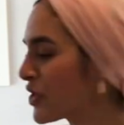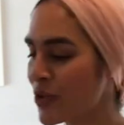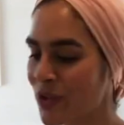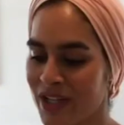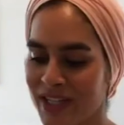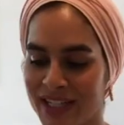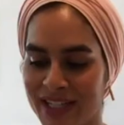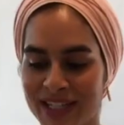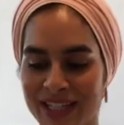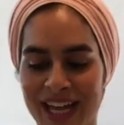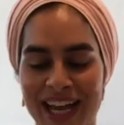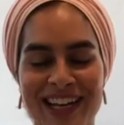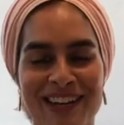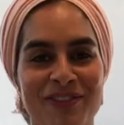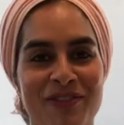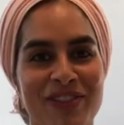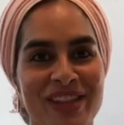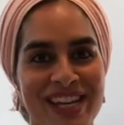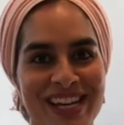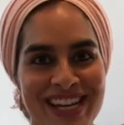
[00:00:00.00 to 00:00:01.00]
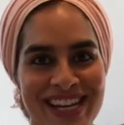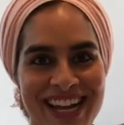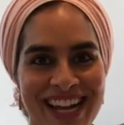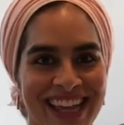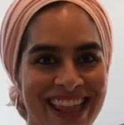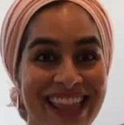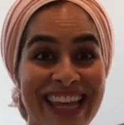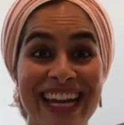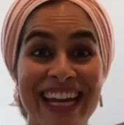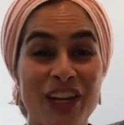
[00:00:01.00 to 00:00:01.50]
So this is kind of the
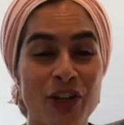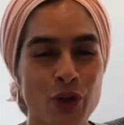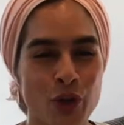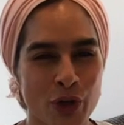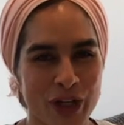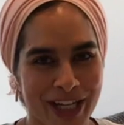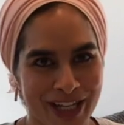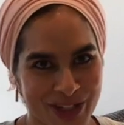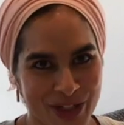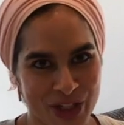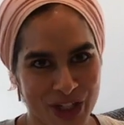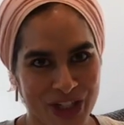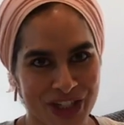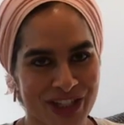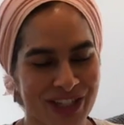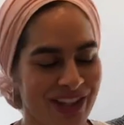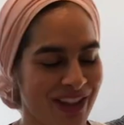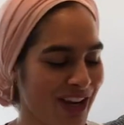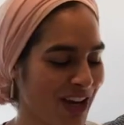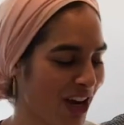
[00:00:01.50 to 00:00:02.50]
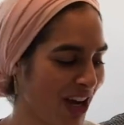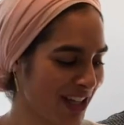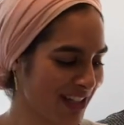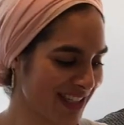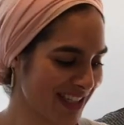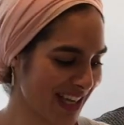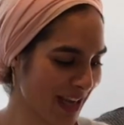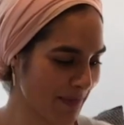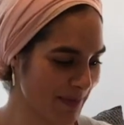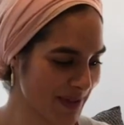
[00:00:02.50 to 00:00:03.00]
introduction to the
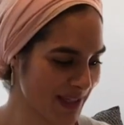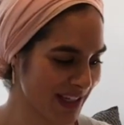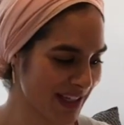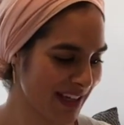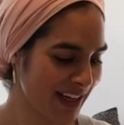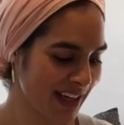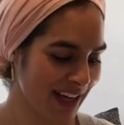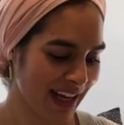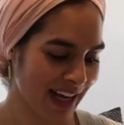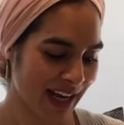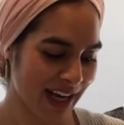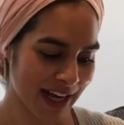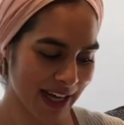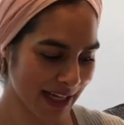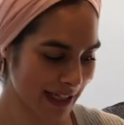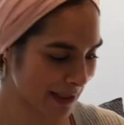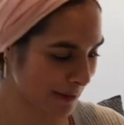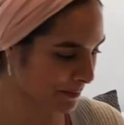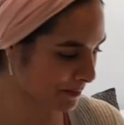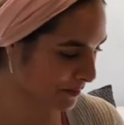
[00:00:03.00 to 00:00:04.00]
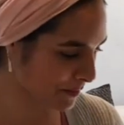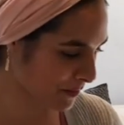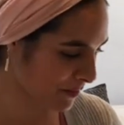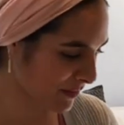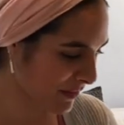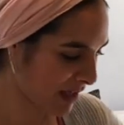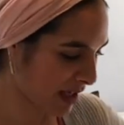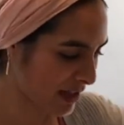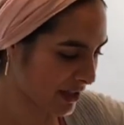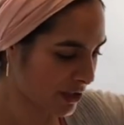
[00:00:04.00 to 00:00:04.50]
concept.
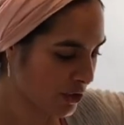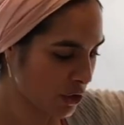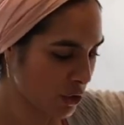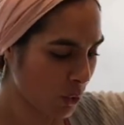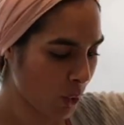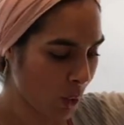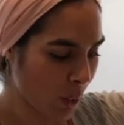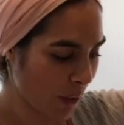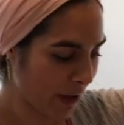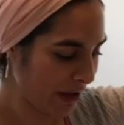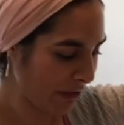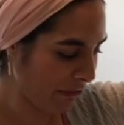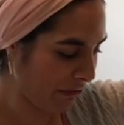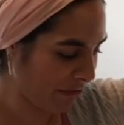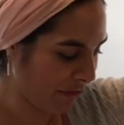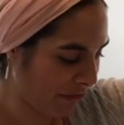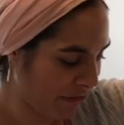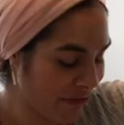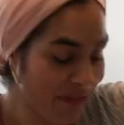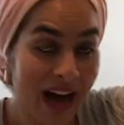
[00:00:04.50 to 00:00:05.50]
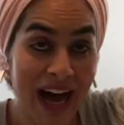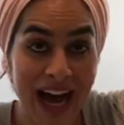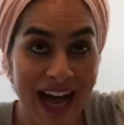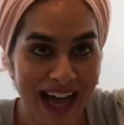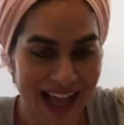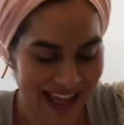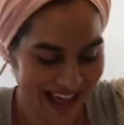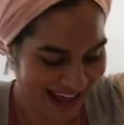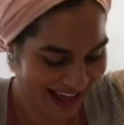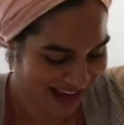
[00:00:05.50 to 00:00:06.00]
Toy
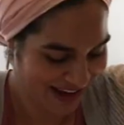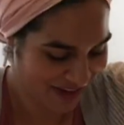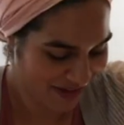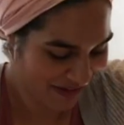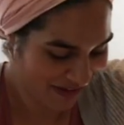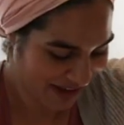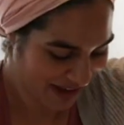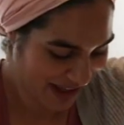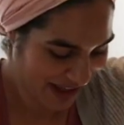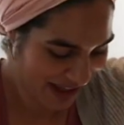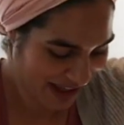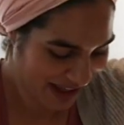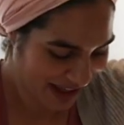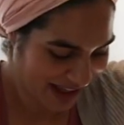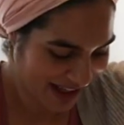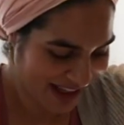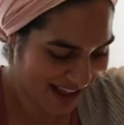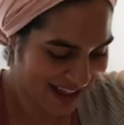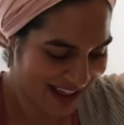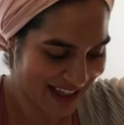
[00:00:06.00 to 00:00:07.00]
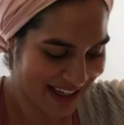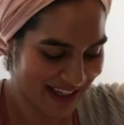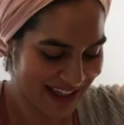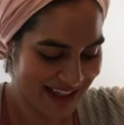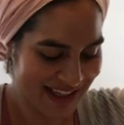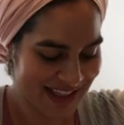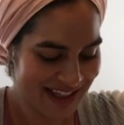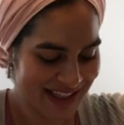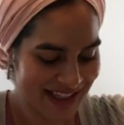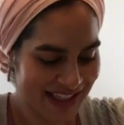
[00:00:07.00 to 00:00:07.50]
5
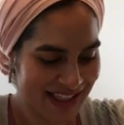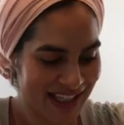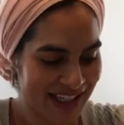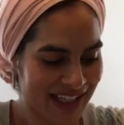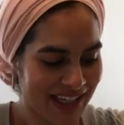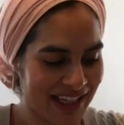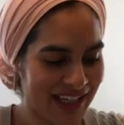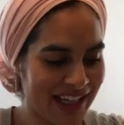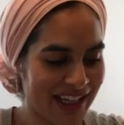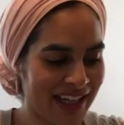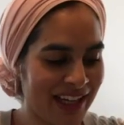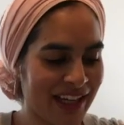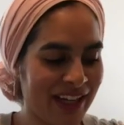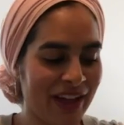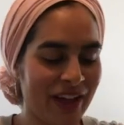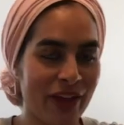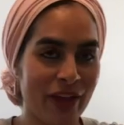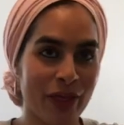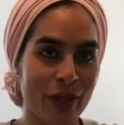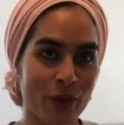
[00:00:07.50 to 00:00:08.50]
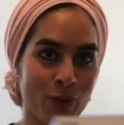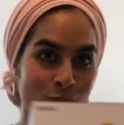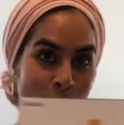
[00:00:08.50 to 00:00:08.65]
is the